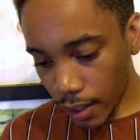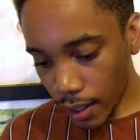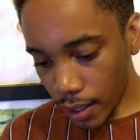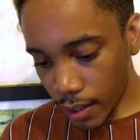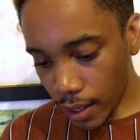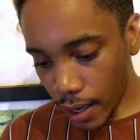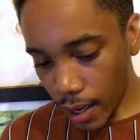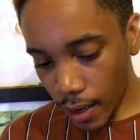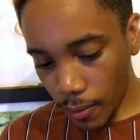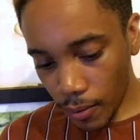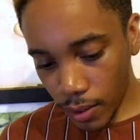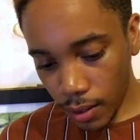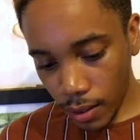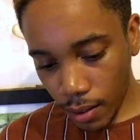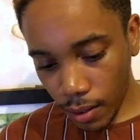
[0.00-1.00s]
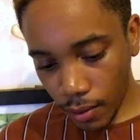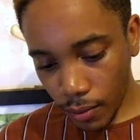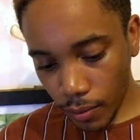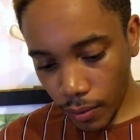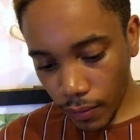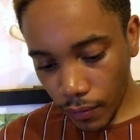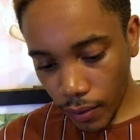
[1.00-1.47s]
His hair was
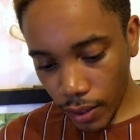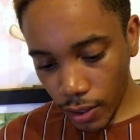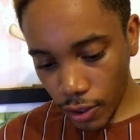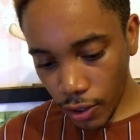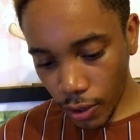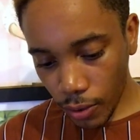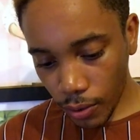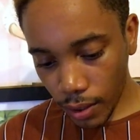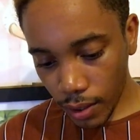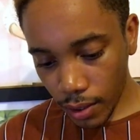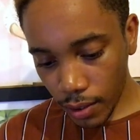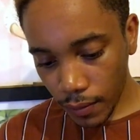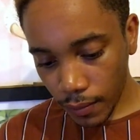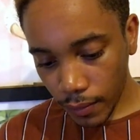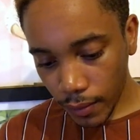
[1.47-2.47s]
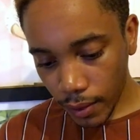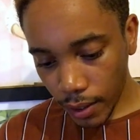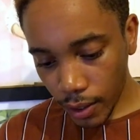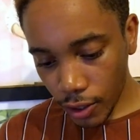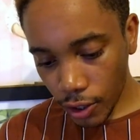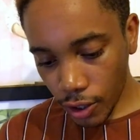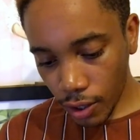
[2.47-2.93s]
long with his shoulders
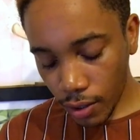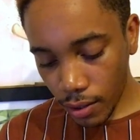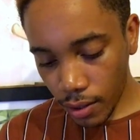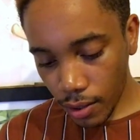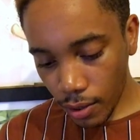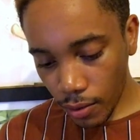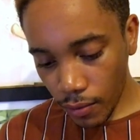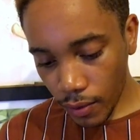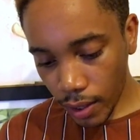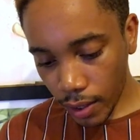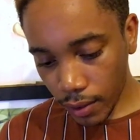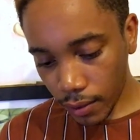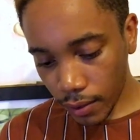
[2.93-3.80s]
and shone silver